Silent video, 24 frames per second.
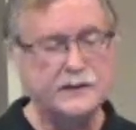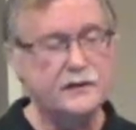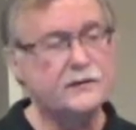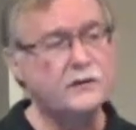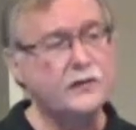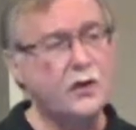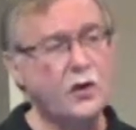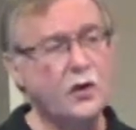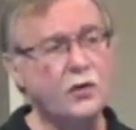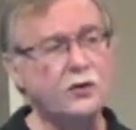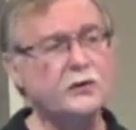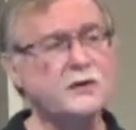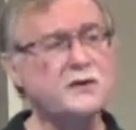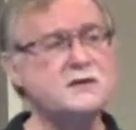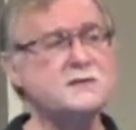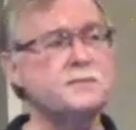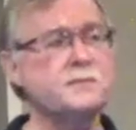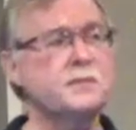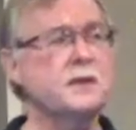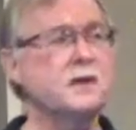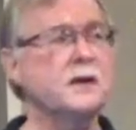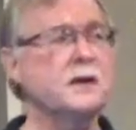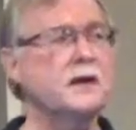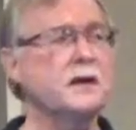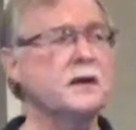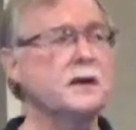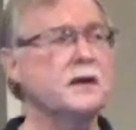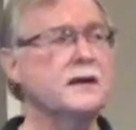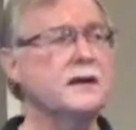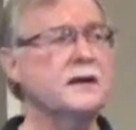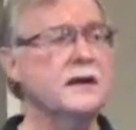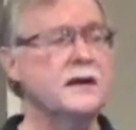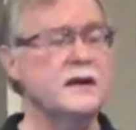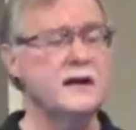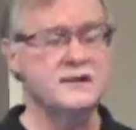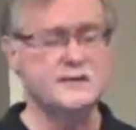The Holy
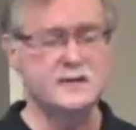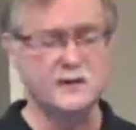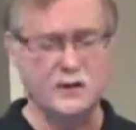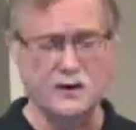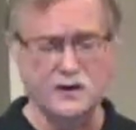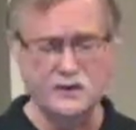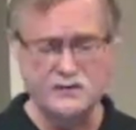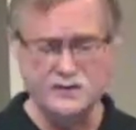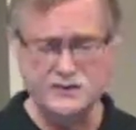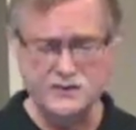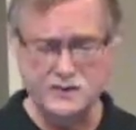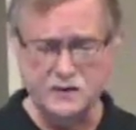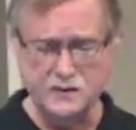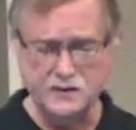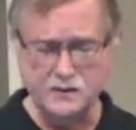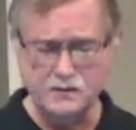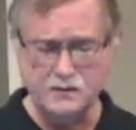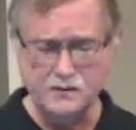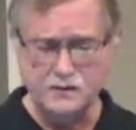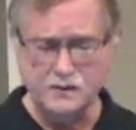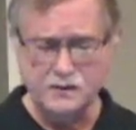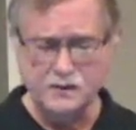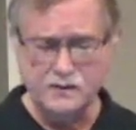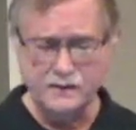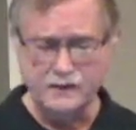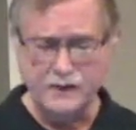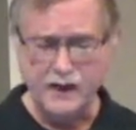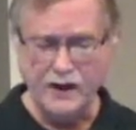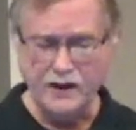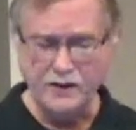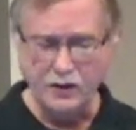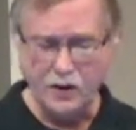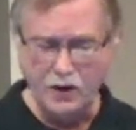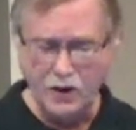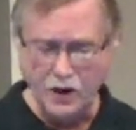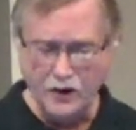Spirit is also
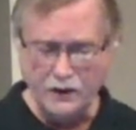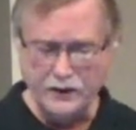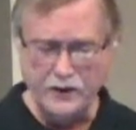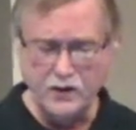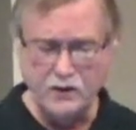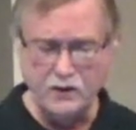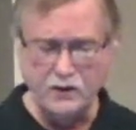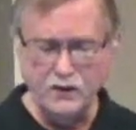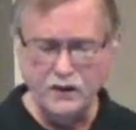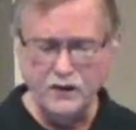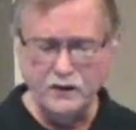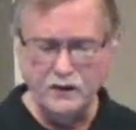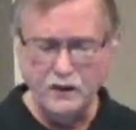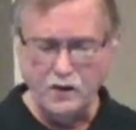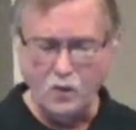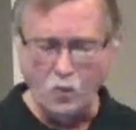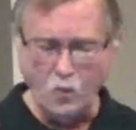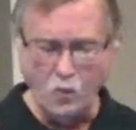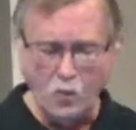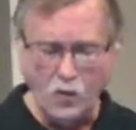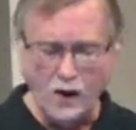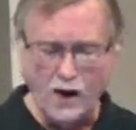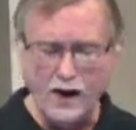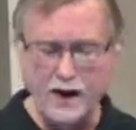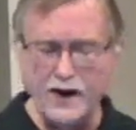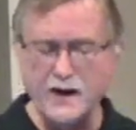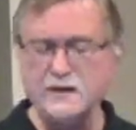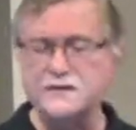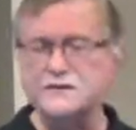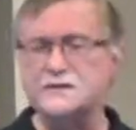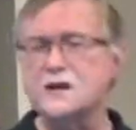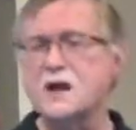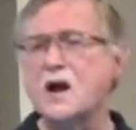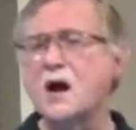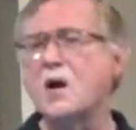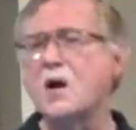an all-knowing, wise,